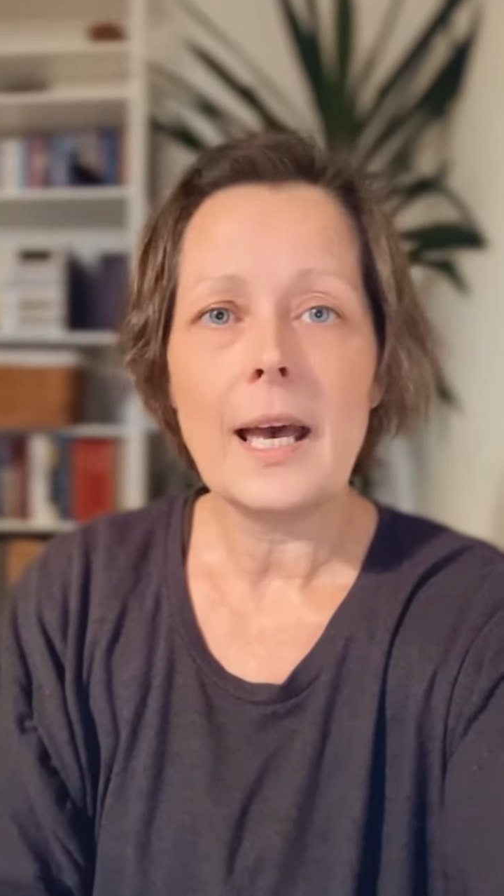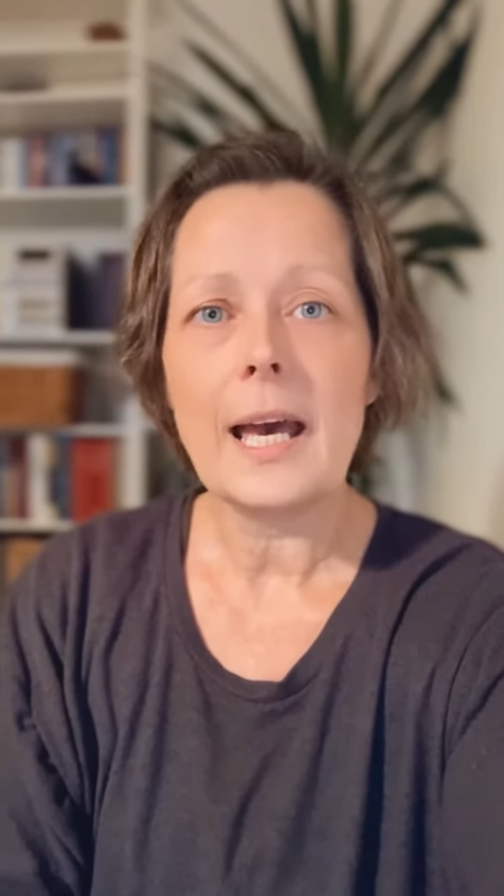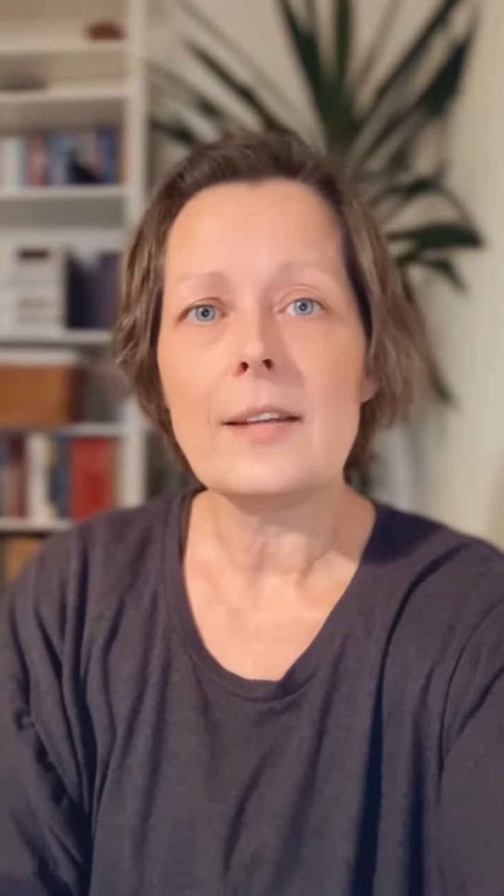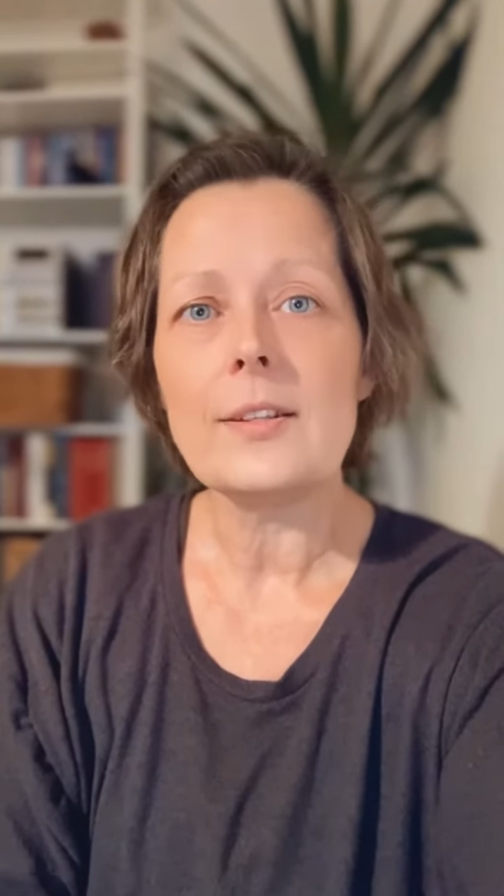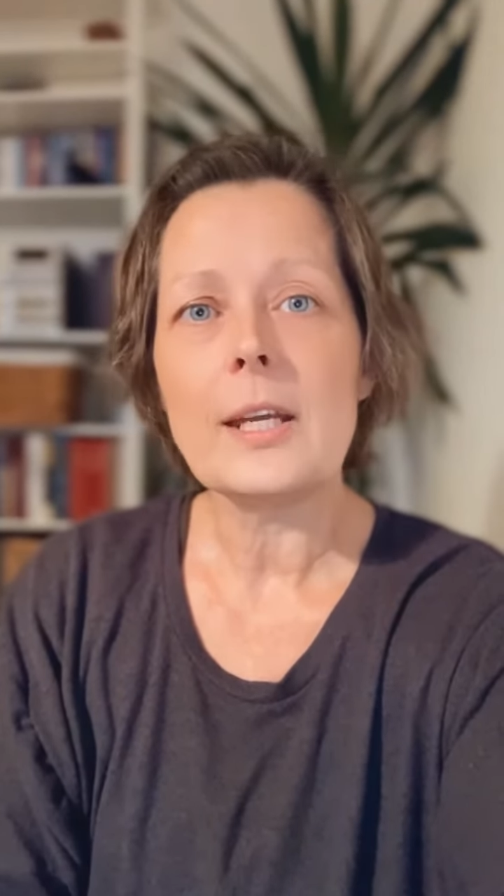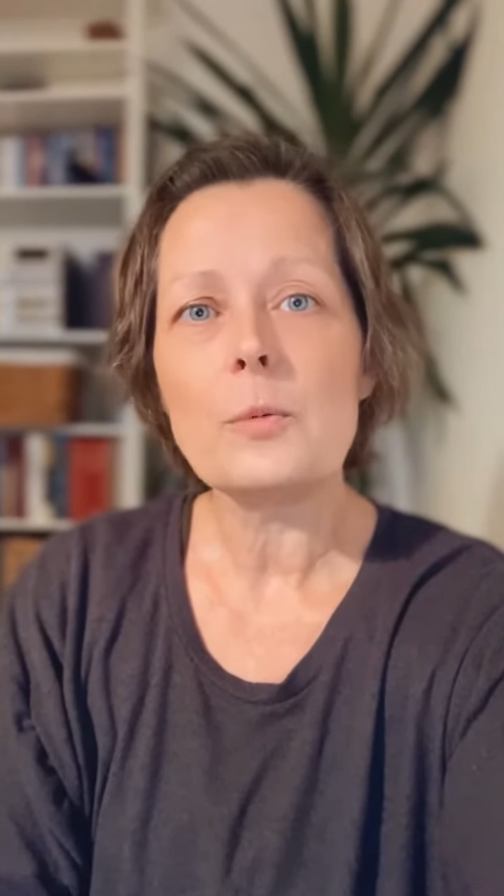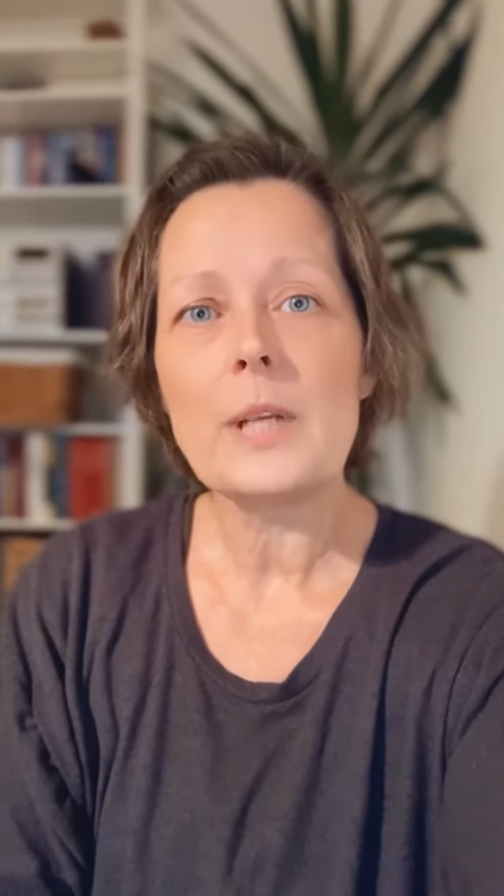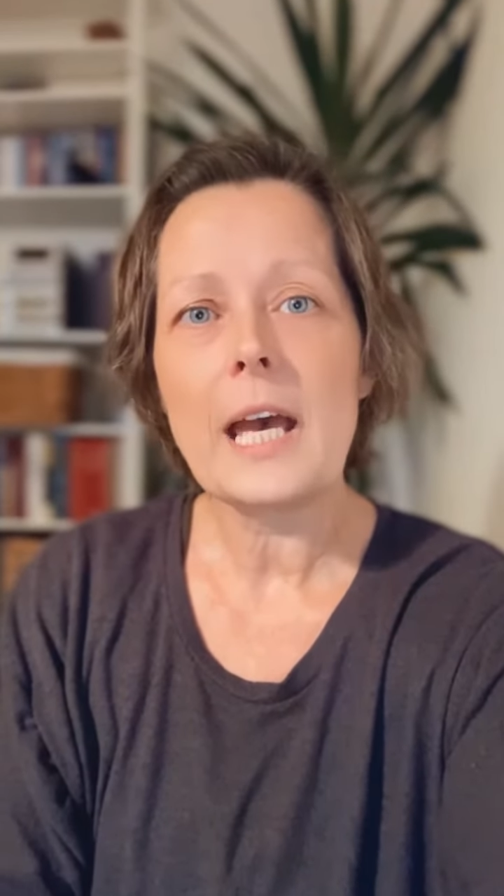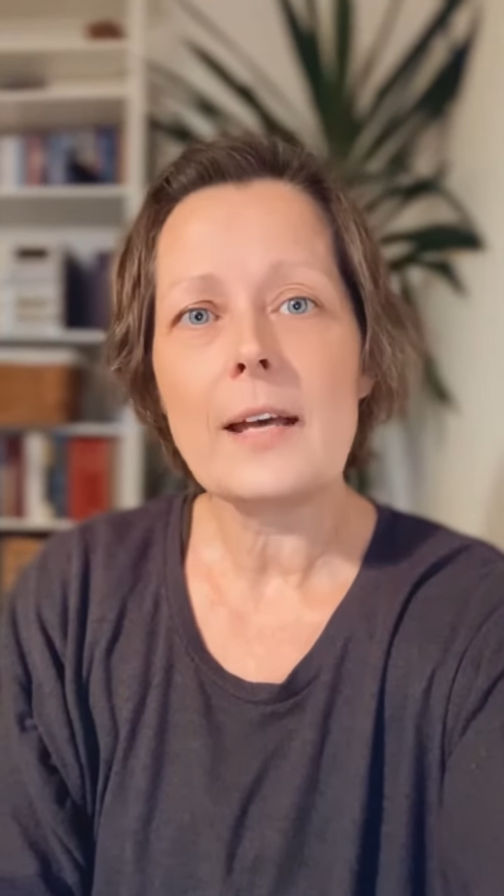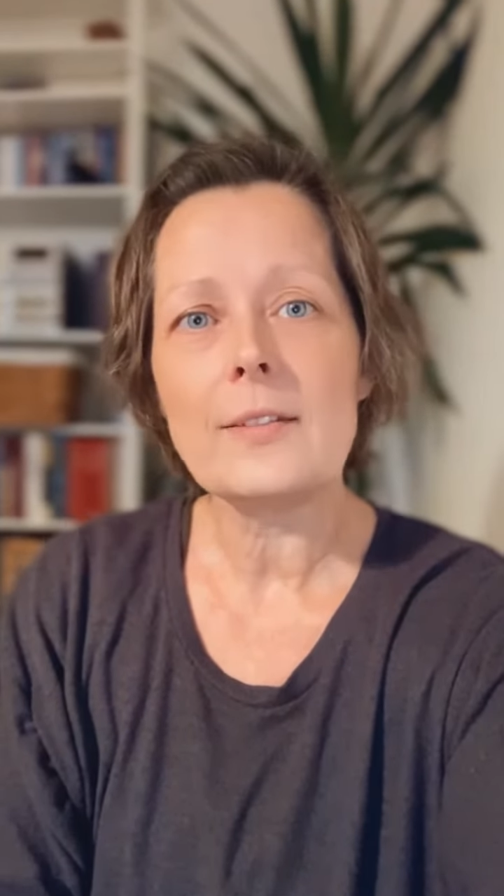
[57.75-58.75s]
And then
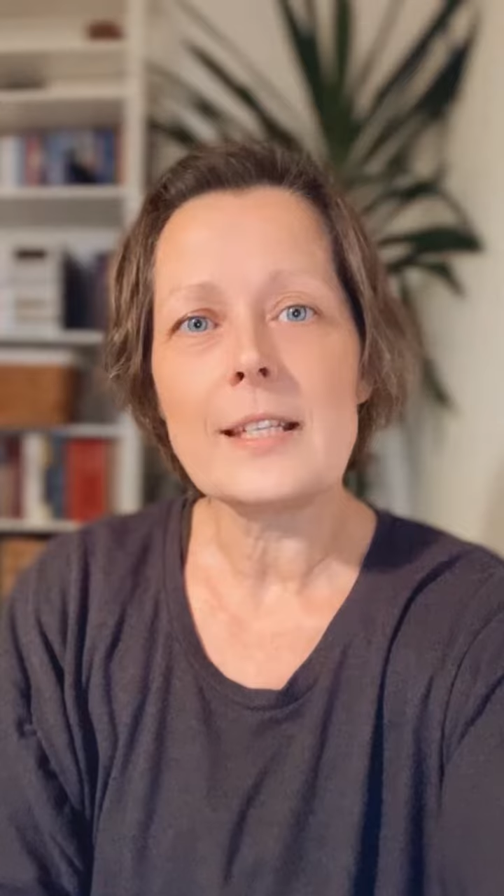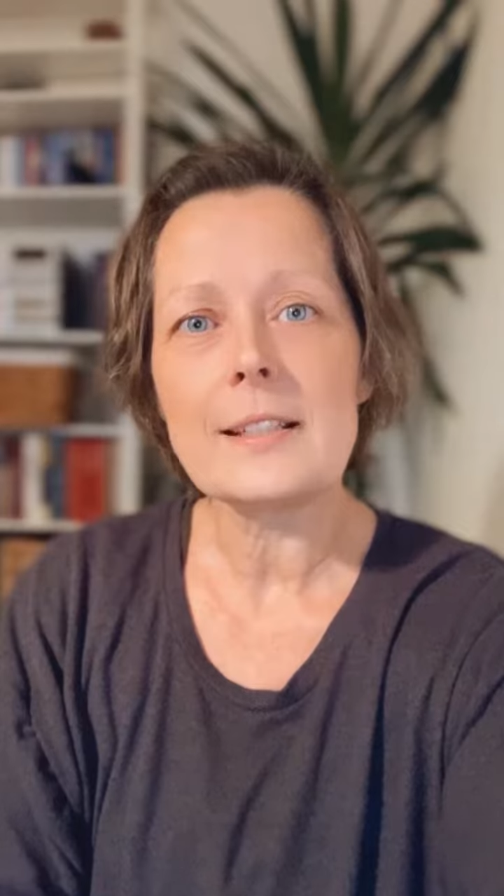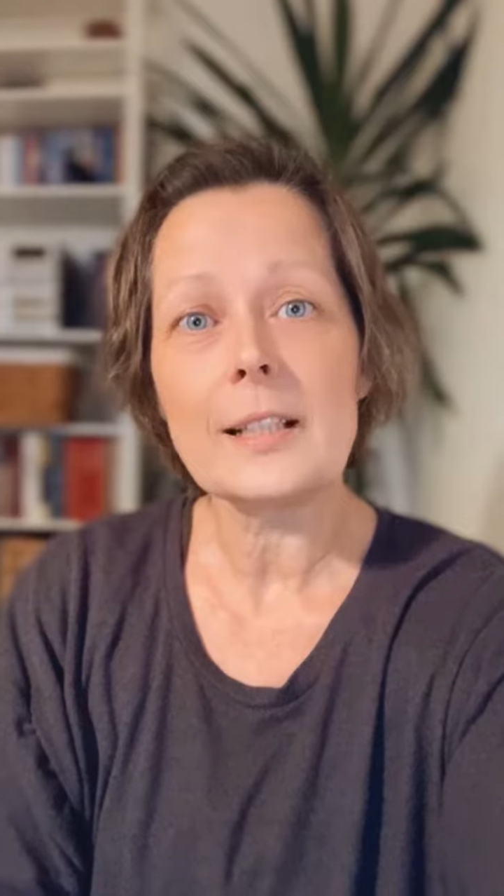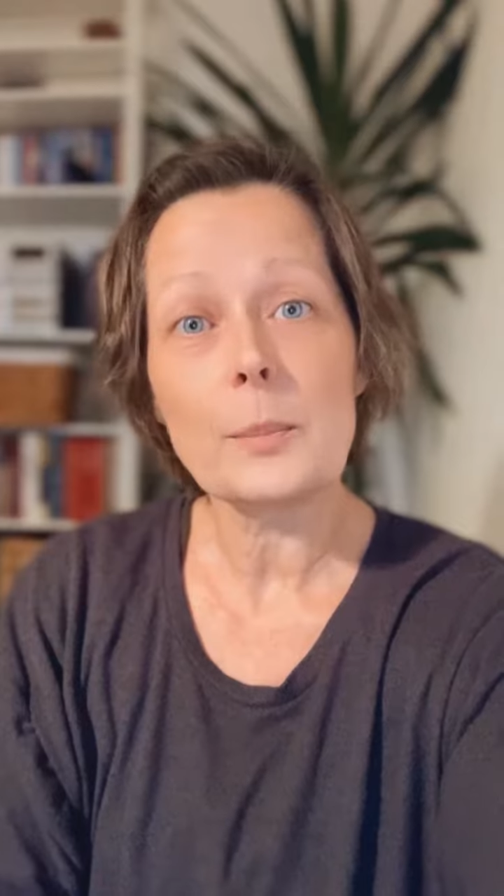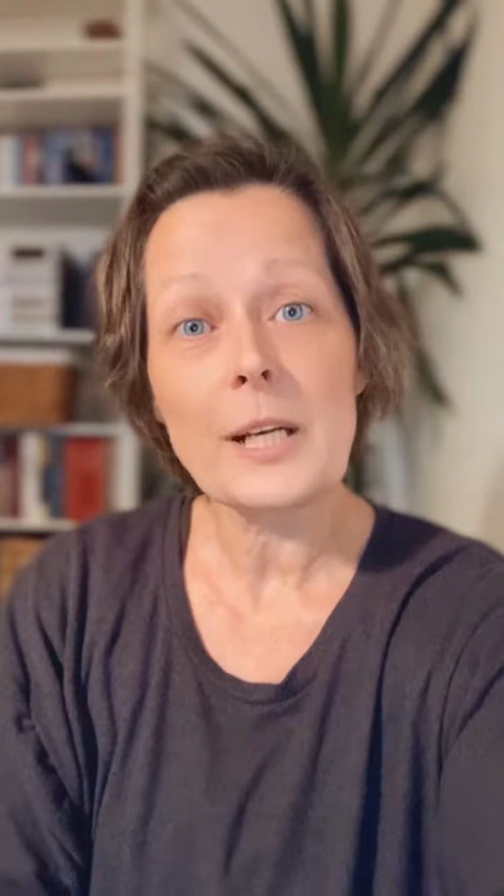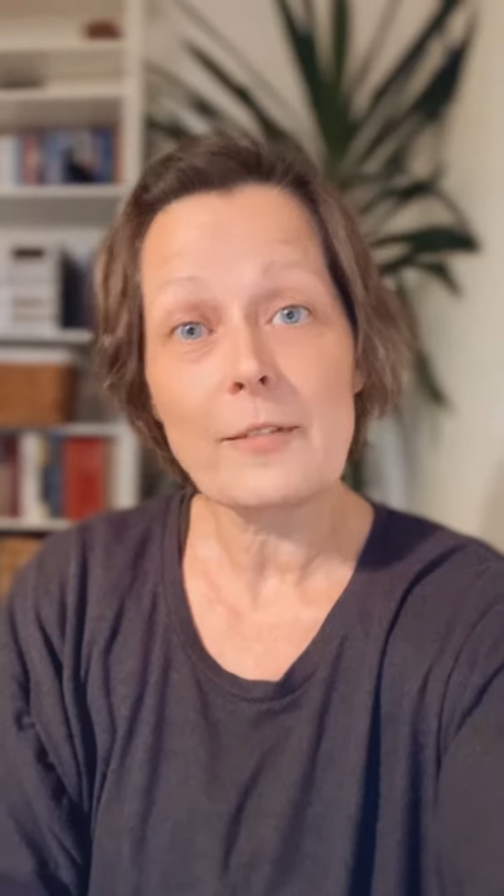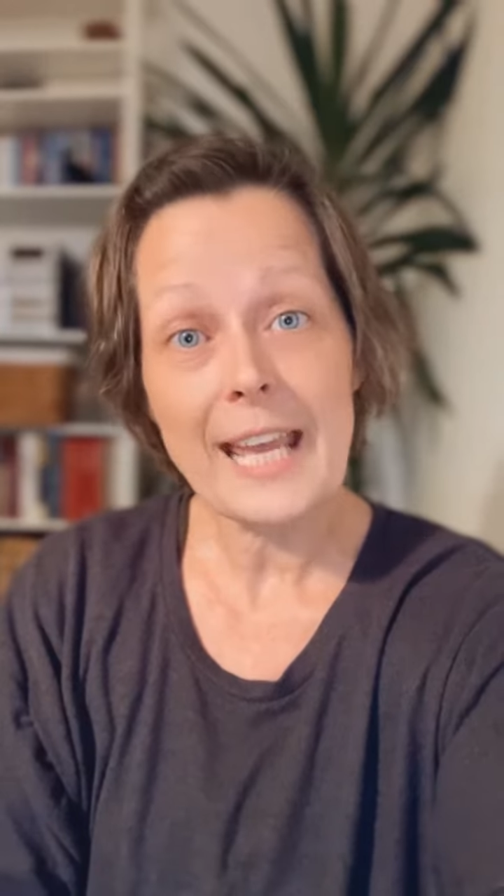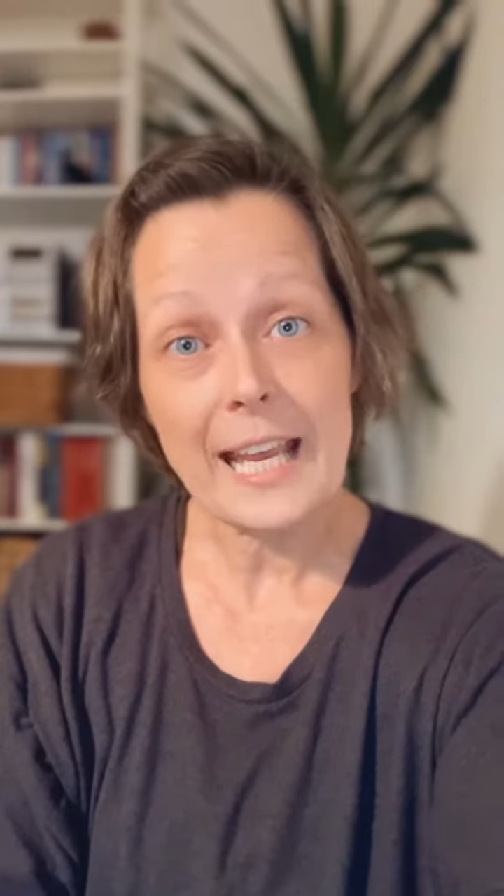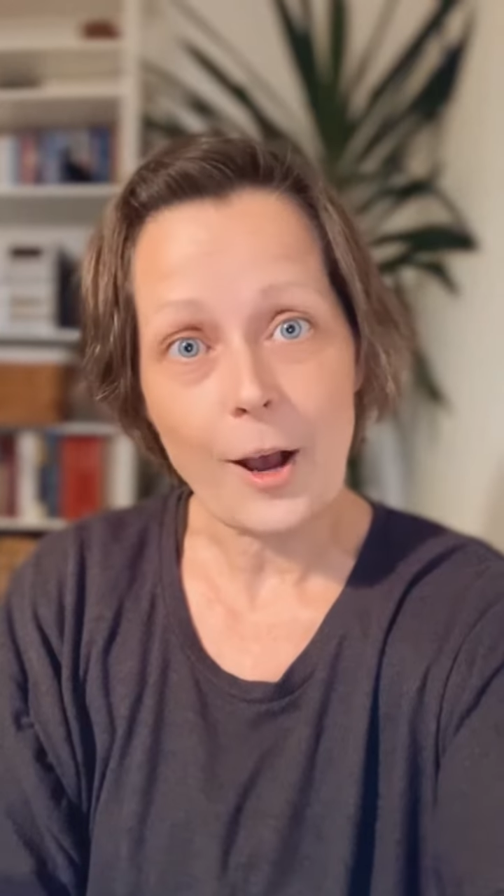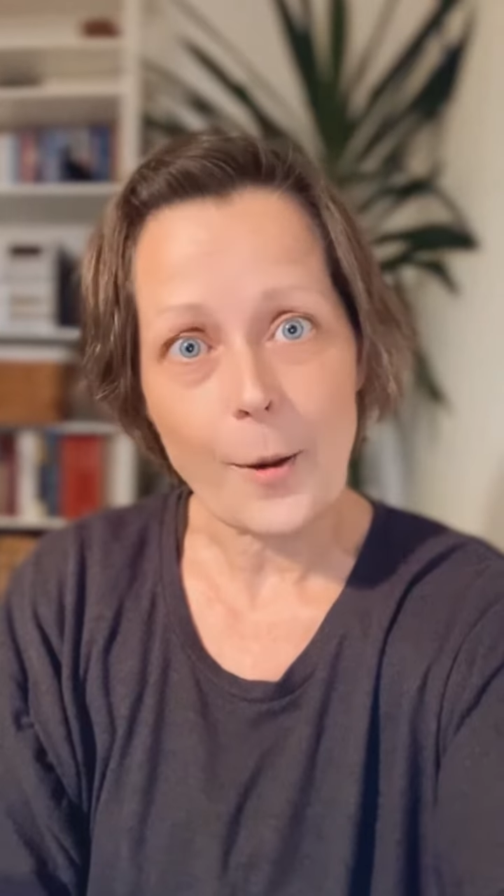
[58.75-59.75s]
we had this little bit of a
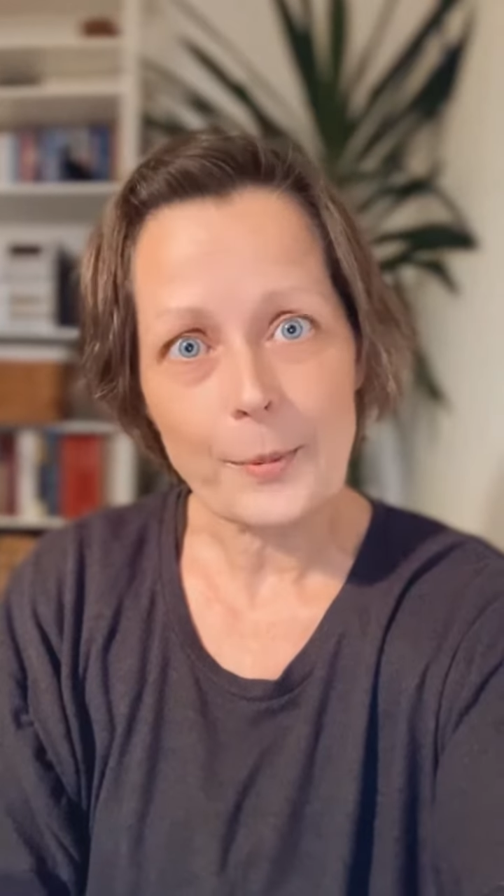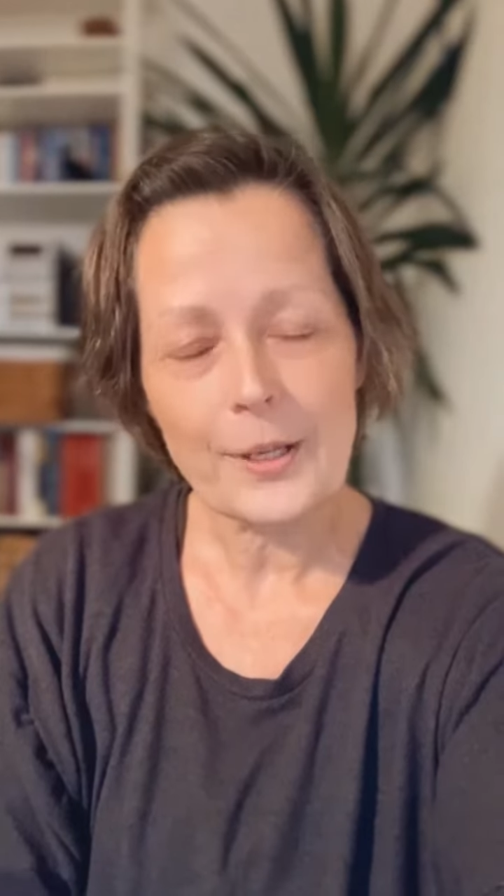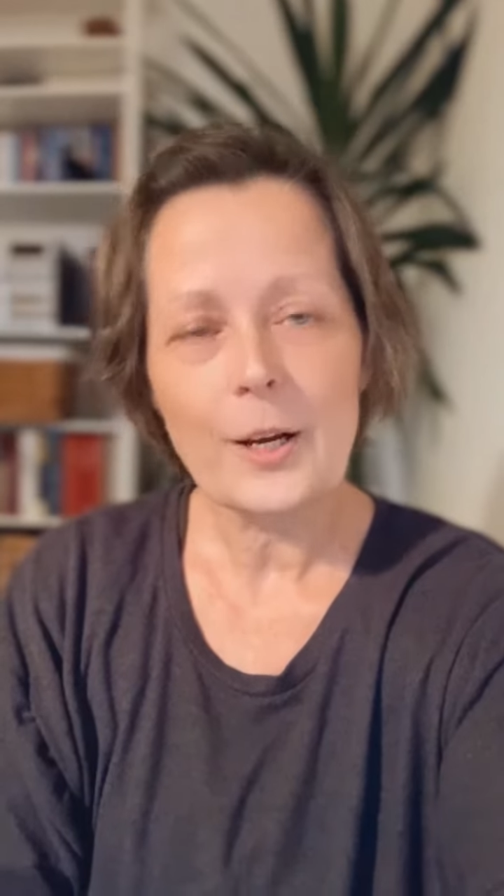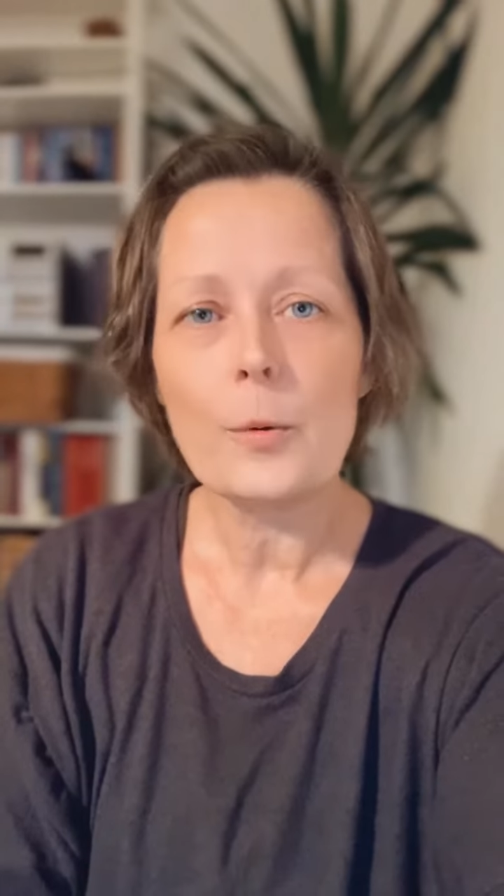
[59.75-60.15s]
hiccup